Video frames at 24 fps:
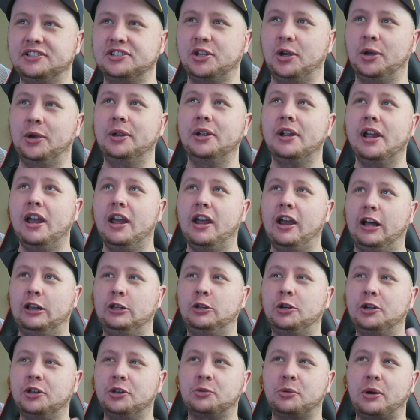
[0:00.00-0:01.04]
So a
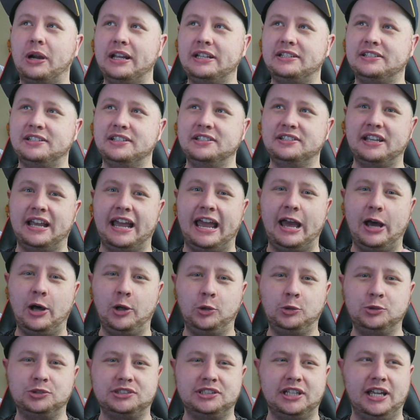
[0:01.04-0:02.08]
lot of the races are
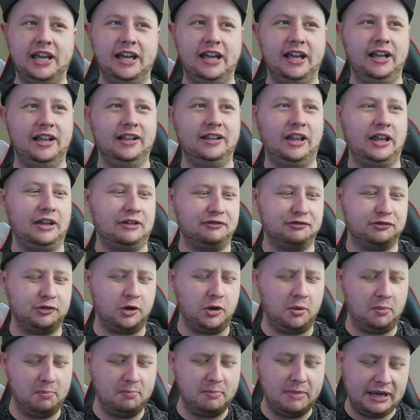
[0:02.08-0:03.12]
held like
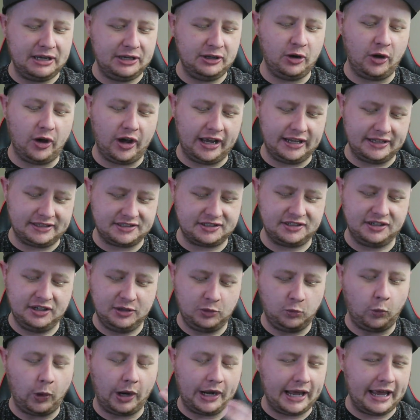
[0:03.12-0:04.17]
from midnight,
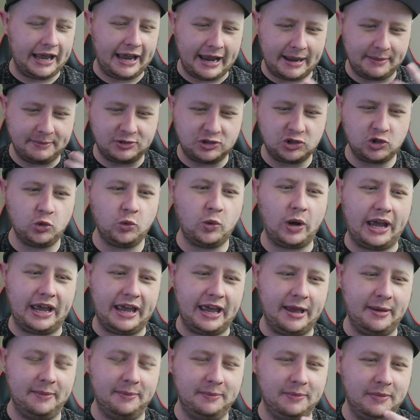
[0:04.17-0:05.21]
1 AM, 2
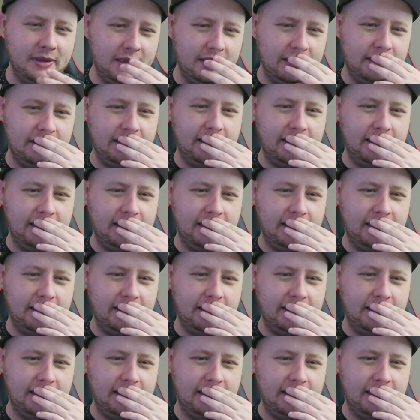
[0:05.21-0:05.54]
AM.